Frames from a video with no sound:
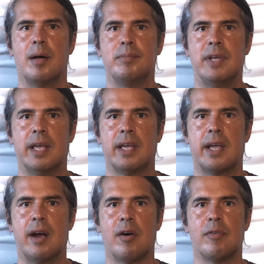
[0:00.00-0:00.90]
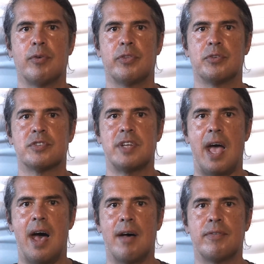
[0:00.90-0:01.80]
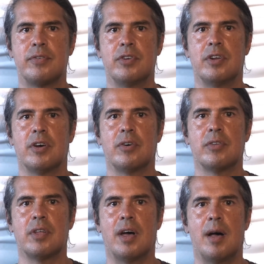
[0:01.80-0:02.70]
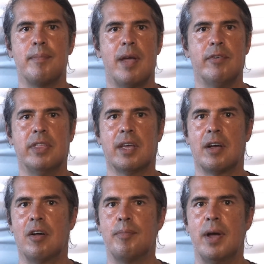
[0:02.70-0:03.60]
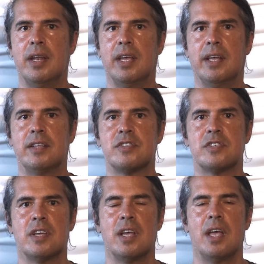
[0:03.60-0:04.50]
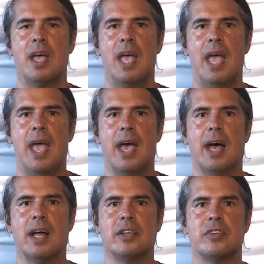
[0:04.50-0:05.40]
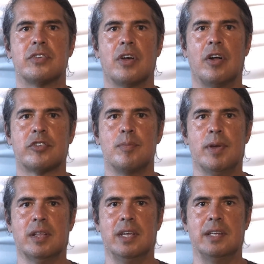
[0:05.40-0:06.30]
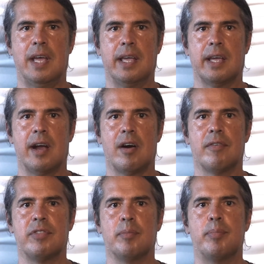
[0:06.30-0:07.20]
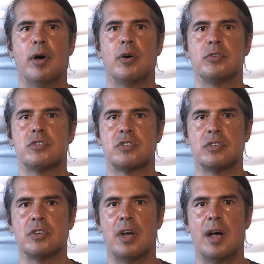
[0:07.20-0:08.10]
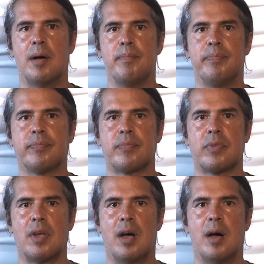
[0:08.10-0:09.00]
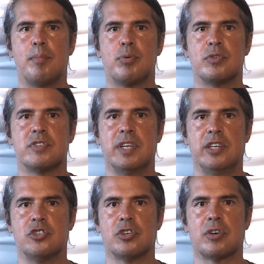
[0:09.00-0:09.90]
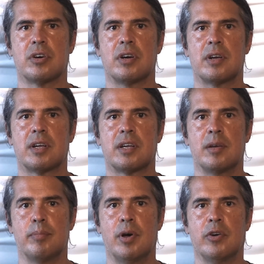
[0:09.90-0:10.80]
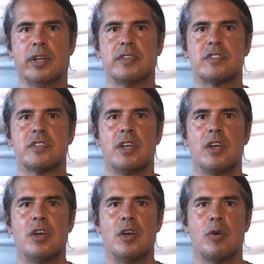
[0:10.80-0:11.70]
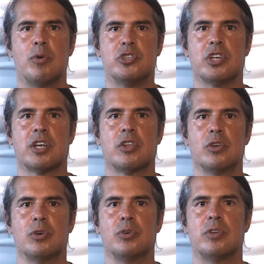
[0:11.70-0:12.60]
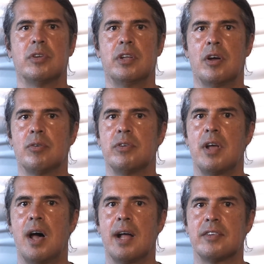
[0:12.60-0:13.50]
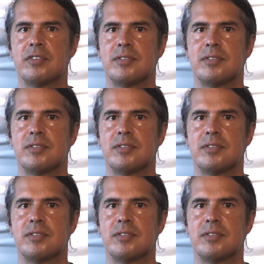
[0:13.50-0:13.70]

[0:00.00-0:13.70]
taken care of with her staff, everything, all of my needs, and ultimately taking care of the post procedure components, which include, not